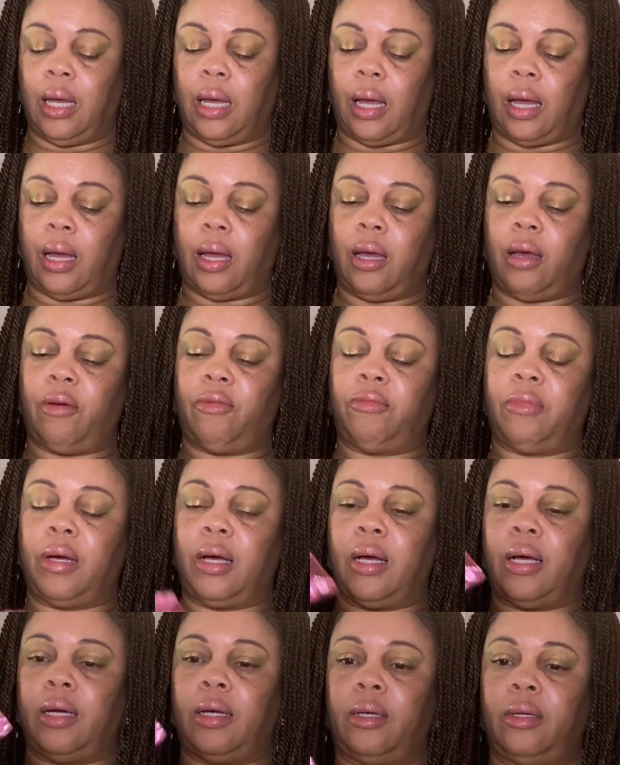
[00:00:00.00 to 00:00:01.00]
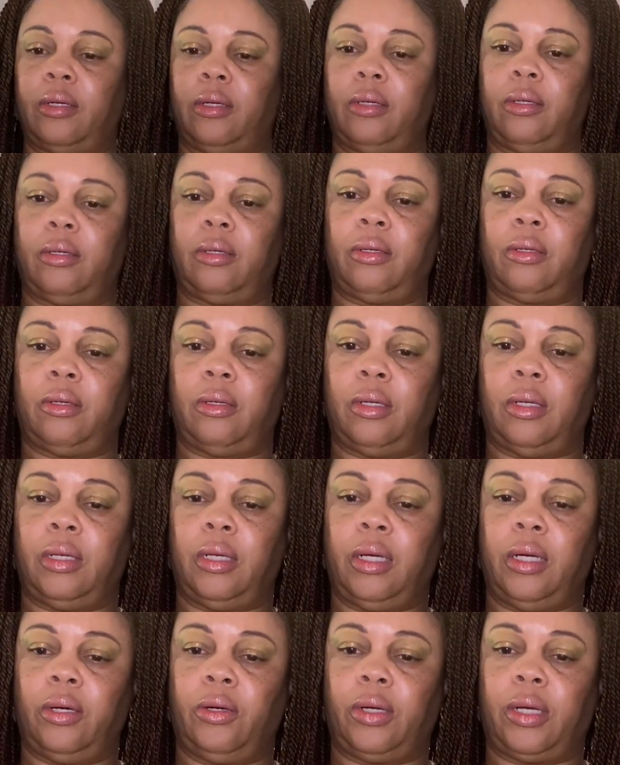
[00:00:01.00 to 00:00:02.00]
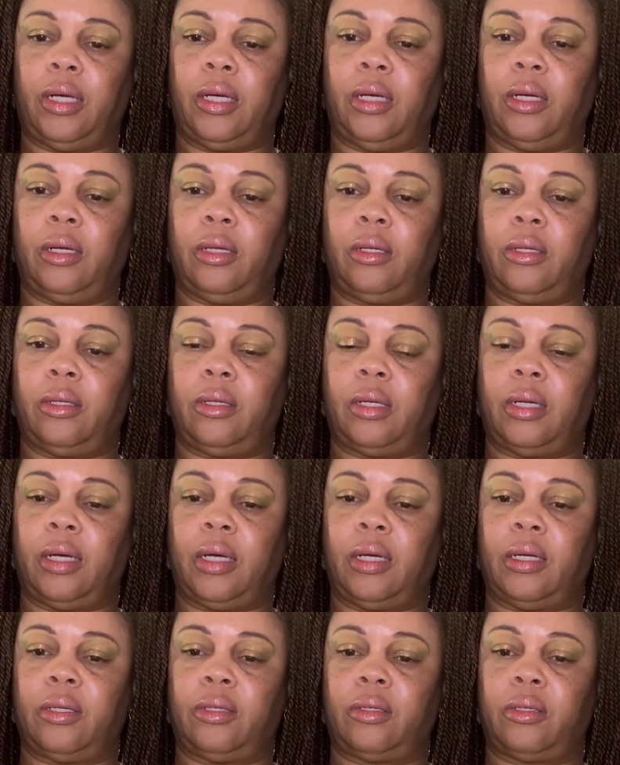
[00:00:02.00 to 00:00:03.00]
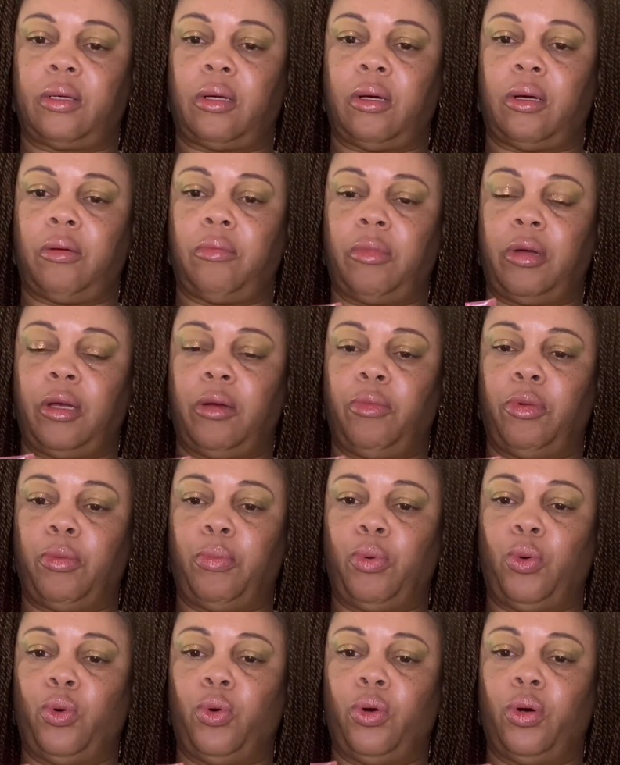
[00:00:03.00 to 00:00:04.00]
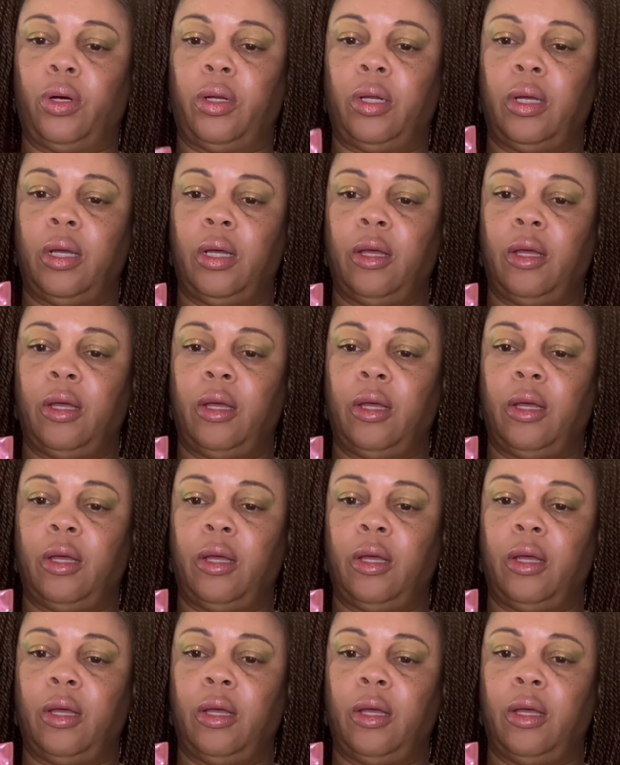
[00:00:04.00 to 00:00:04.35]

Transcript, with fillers: I have my nail kit that has um, emery board,